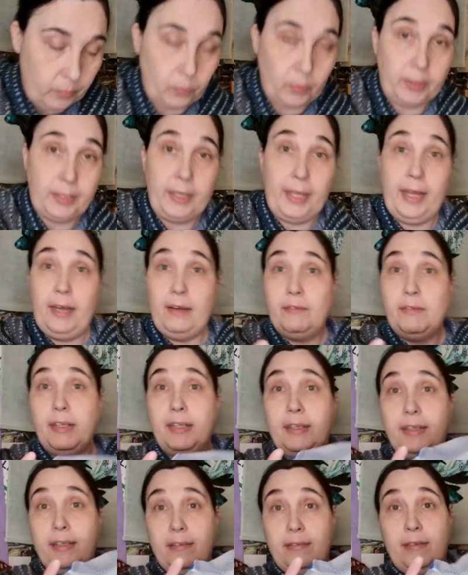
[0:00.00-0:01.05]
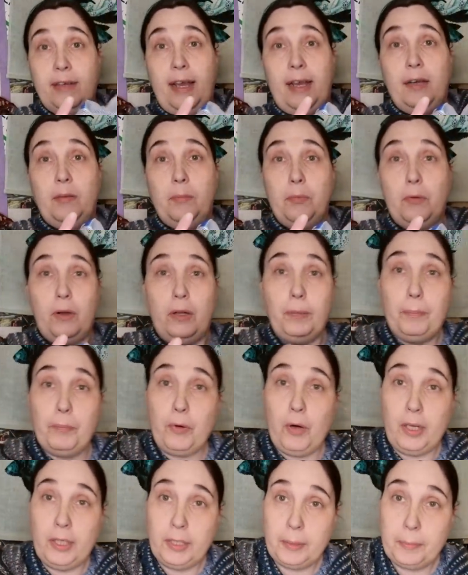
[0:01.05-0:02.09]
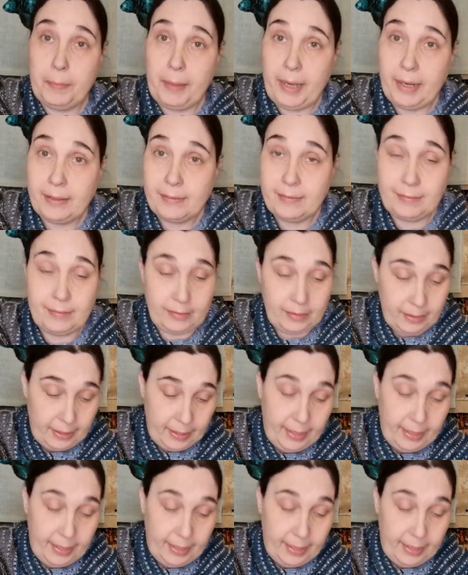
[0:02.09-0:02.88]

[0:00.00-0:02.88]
which I have in these kind of project bags.